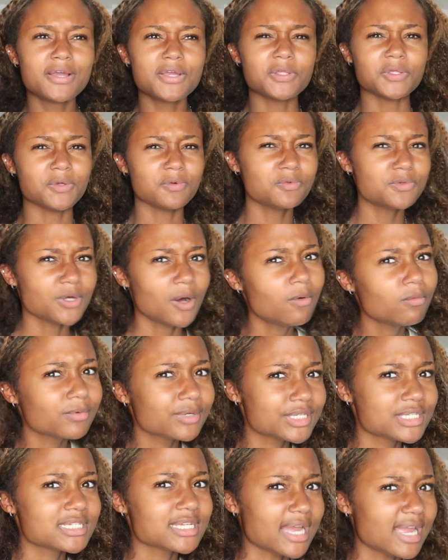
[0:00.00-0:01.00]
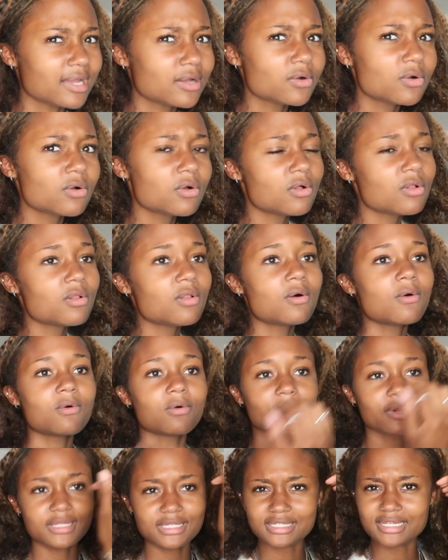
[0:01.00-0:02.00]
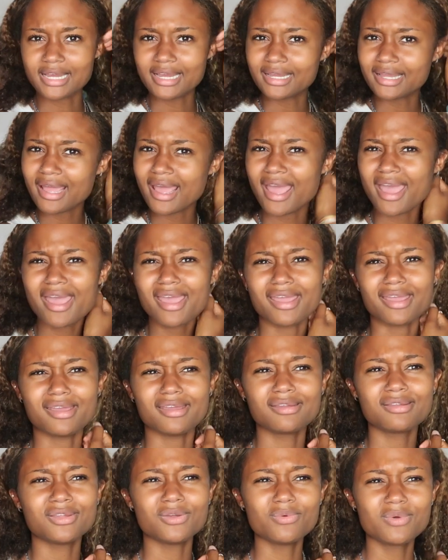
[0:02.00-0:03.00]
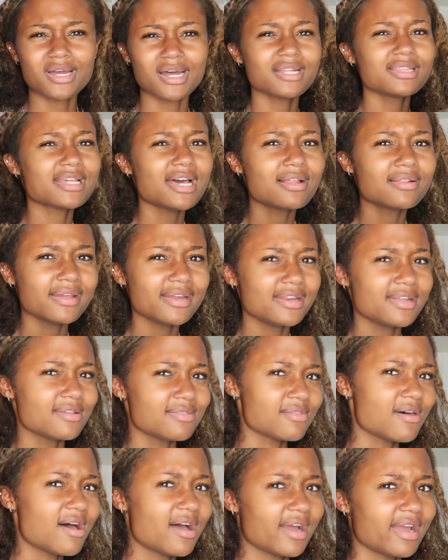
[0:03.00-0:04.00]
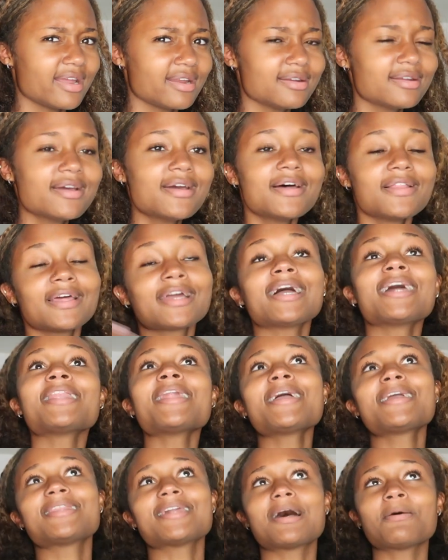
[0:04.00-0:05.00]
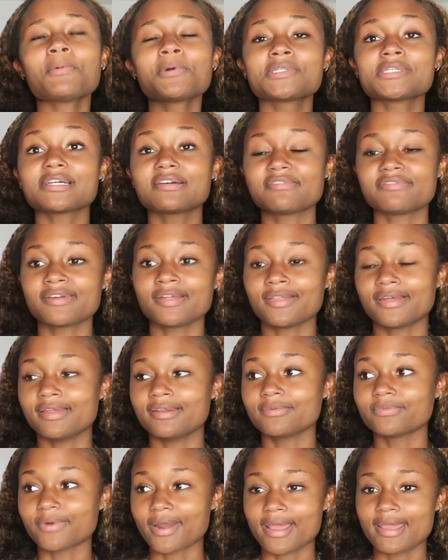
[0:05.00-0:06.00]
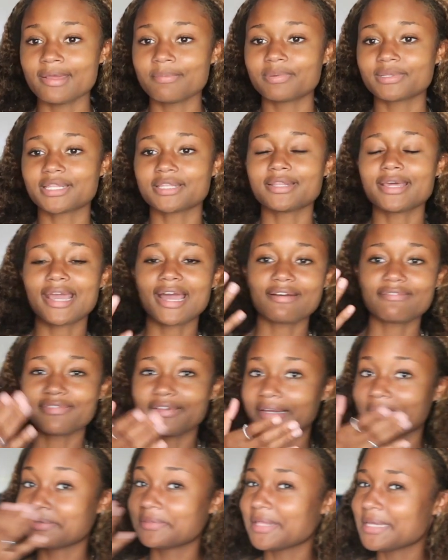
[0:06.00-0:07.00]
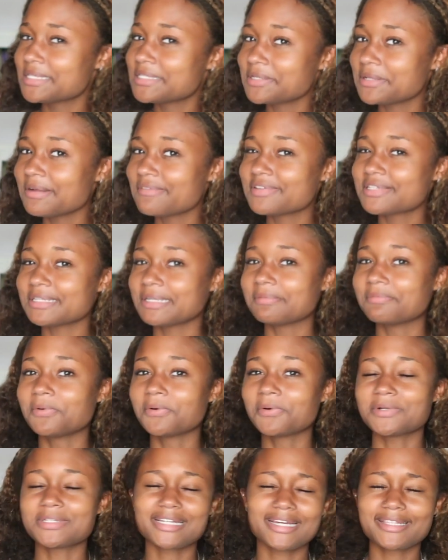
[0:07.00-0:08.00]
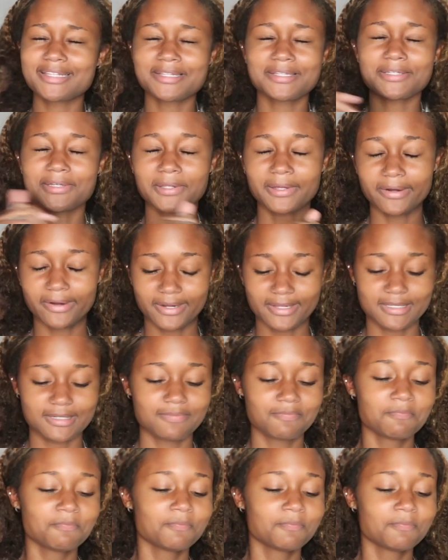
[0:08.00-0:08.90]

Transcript: you don't recycle, or it's like, hey, you cut that lady in line. Like, I like that, where it's like a villain, right? But then they have like, they still have a set of morals. Like, I think that's hilarious.